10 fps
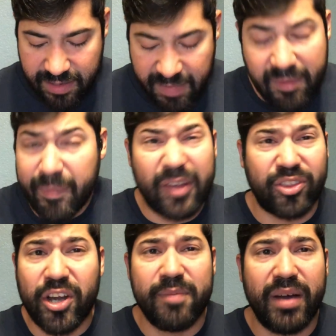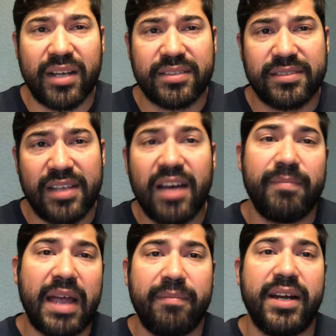maybe about $30 of
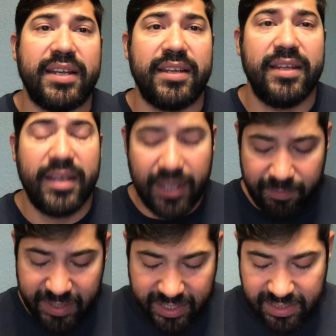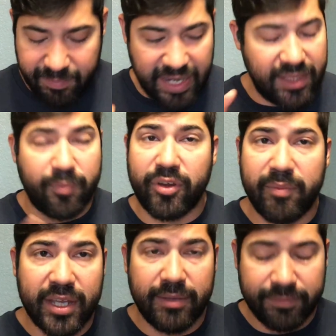my money because I'm buying the
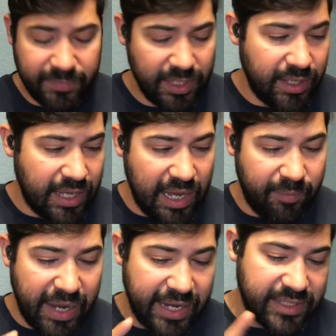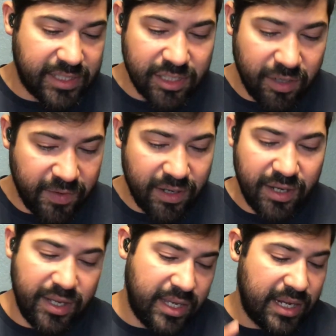premium, I'm buying
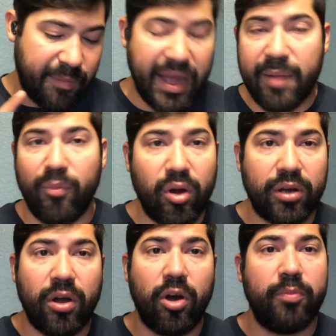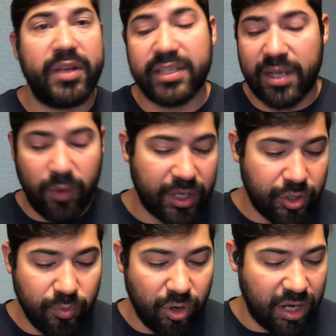silver, and I'm buying more gold because I want
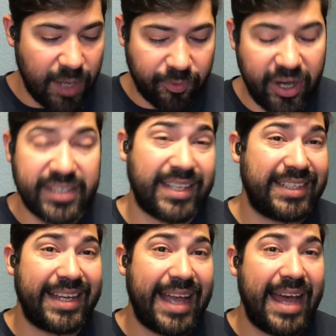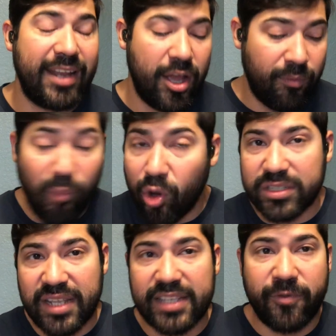to do more upgrades because I got more
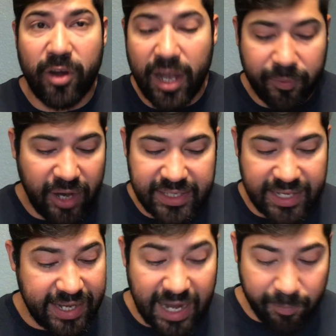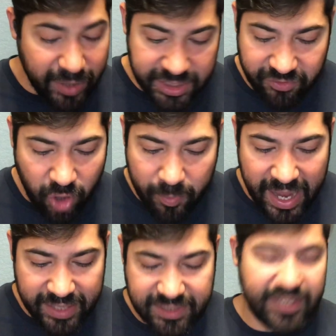slots for upgrades and I got a bunch of
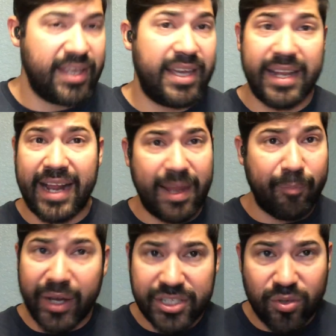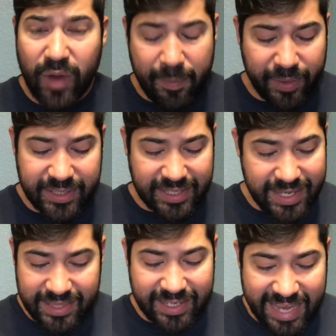robots and I got a bunch of weapons
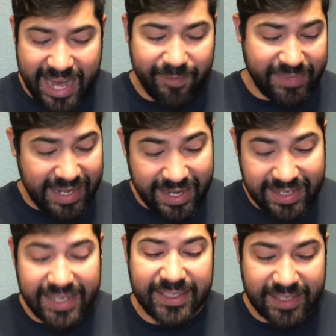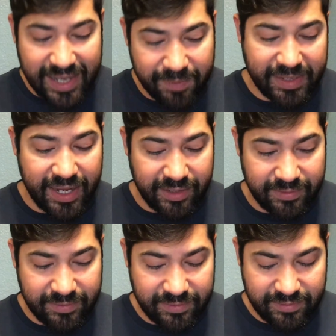in the game that I need to update.
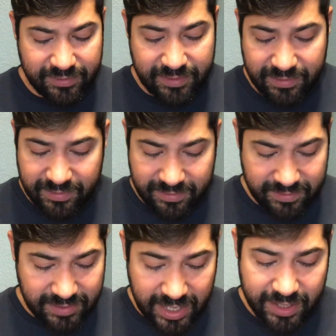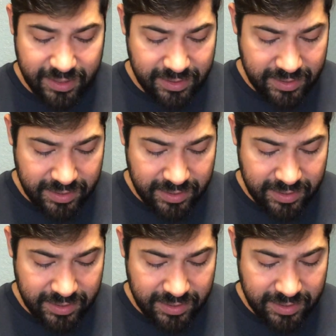Okay?